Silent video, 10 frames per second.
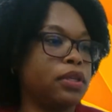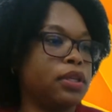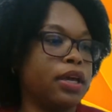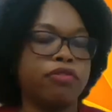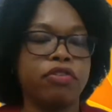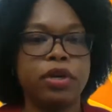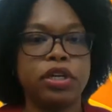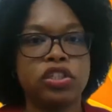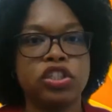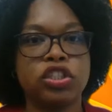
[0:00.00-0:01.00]
the
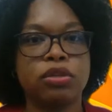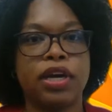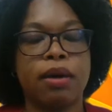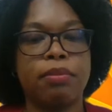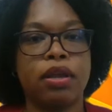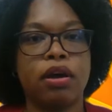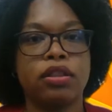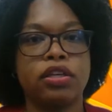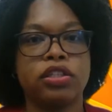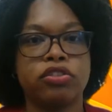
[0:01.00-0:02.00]
information should be coming
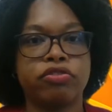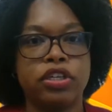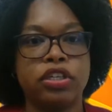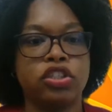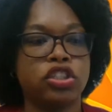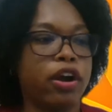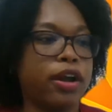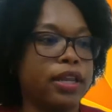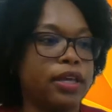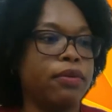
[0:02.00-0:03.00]
on the screen
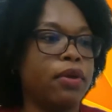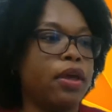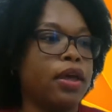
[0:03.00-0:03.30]
shortly.